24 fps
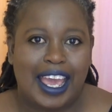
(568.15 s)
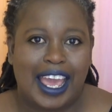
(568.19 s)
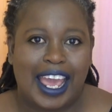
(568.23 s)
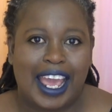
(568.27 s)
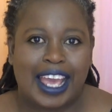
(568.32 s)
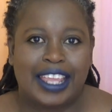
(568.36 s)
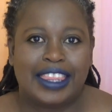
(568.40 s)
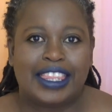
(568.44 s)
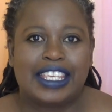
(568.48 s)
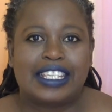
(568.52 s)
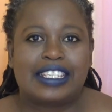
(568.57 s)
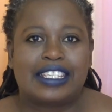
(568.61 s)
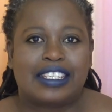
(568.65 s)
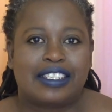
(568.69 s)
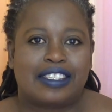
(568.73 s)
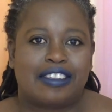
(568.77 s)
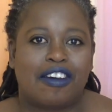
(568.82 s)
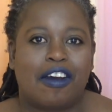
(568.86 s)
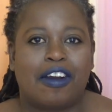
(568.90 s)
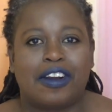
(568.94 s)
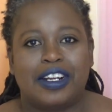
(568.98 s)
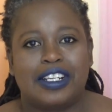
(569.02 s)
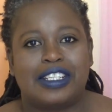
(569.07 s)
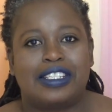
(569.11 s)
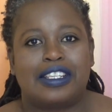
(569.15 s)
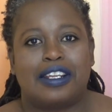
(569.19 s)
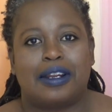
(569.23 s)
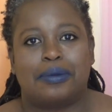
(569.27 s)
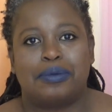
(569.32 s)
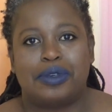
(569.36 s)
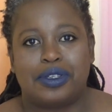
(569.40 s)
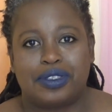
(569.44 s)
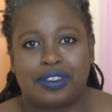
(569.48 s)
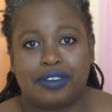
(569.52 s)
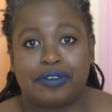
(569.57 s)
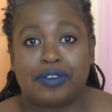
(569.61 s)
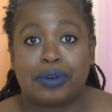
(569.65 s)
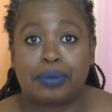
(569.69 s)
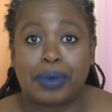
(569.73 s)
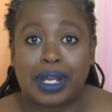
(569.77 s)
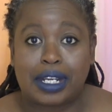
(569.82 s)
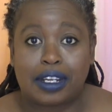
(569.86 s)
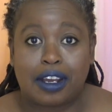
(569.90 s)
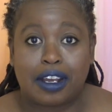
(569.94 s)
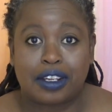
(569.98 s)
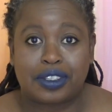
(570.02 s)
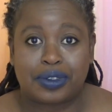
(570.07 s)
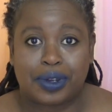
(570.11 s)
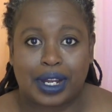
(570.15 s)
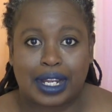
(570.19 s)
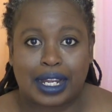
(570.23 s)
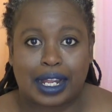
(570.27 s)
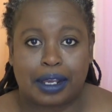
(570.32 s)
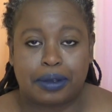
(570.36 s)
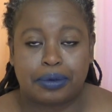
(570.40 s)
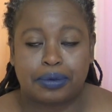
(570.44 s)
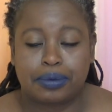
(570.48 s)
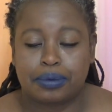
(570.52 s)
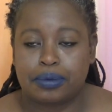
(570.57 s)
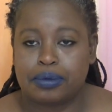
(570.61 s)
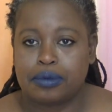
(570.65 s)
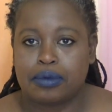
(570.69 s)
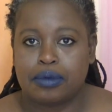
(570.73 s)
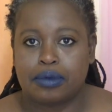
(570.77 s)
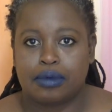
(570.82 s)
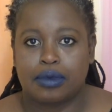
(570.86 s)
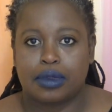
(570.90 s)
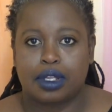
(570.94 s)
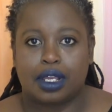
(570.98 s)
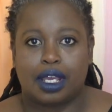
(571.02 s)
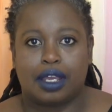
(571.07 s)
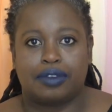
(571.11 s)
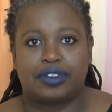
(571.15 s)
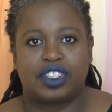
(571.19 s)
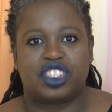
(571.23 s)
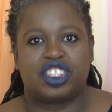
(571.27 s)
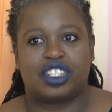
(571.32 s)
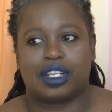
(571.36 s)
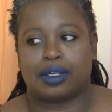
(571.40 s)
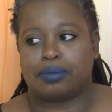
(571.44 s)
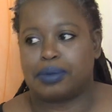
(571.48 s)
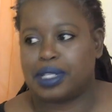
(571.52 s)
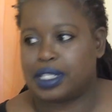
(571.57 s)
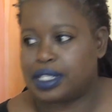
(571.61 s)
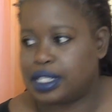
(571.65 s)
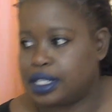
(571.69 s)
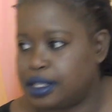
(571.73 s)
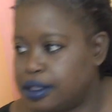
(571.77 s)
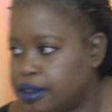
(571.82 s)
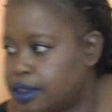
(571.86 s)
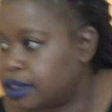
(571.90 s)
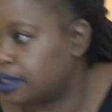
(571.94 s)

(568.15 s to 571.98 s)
and this is the harness that I'm using for my dogs right now. I have to check my teeth.